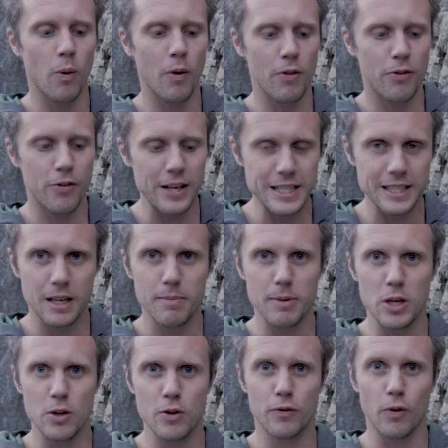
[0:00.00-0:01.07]
What this can be
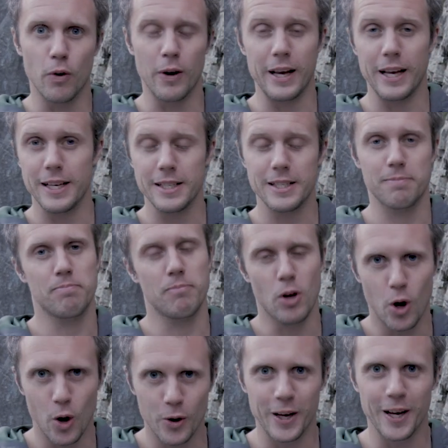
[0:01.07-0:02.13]
used for is
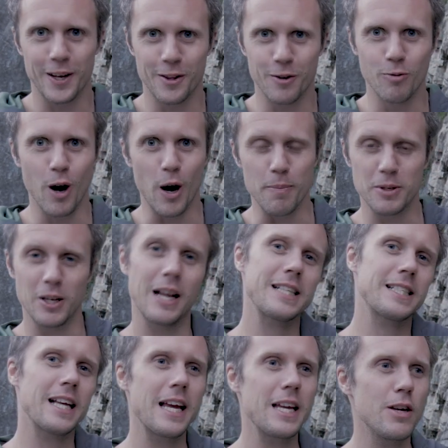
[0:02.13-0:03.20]
hooking the rope. So
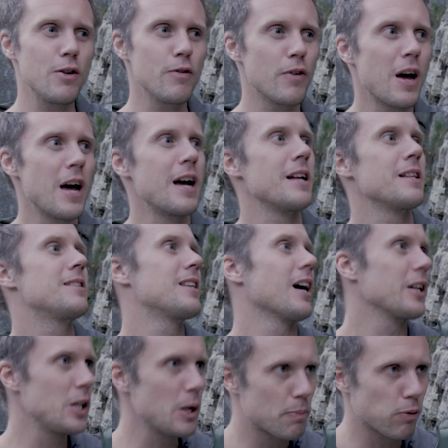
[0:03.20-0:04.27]
let's say you've
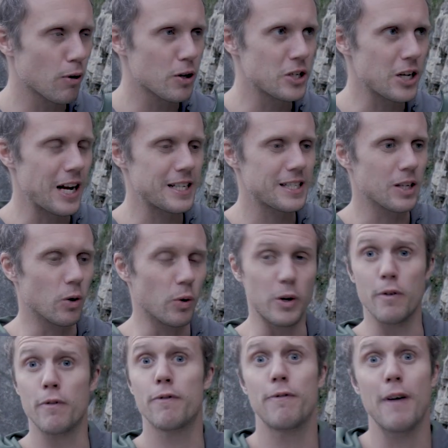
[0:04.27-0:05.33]
done your project or
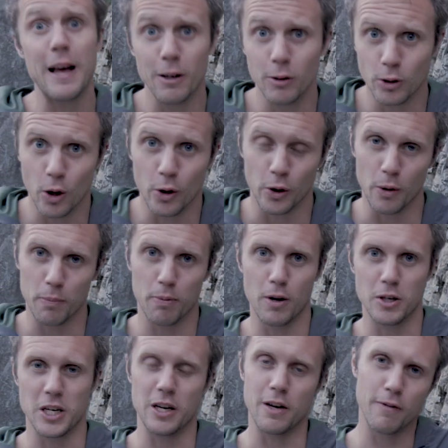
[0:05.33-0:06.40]
you failed on your
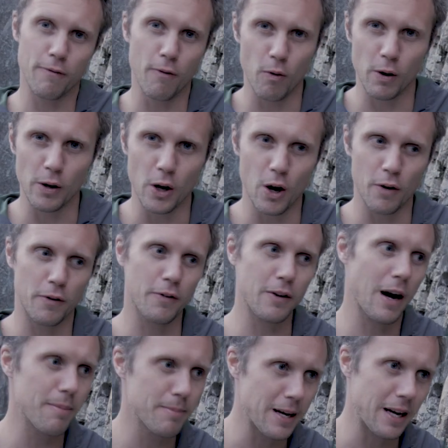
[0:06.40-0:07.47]
project, you've fallen off, you've
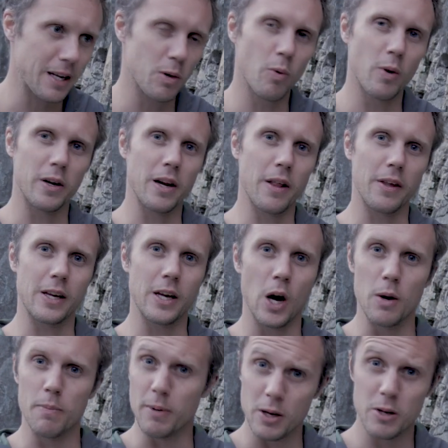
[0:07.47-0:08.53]
come down, you want another
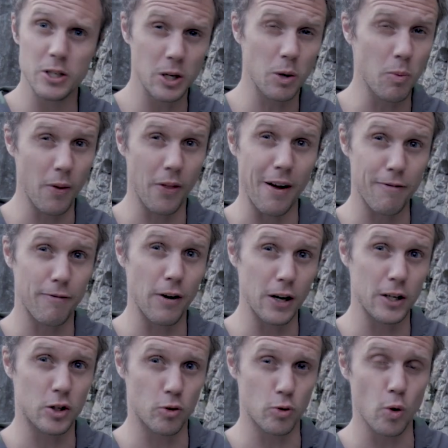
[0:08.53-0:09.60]
go, but you still want that
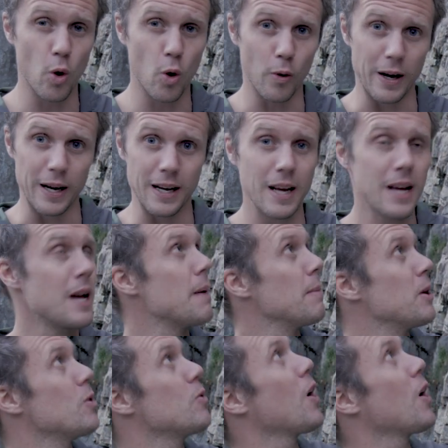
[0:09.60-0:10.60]
first draw in, but you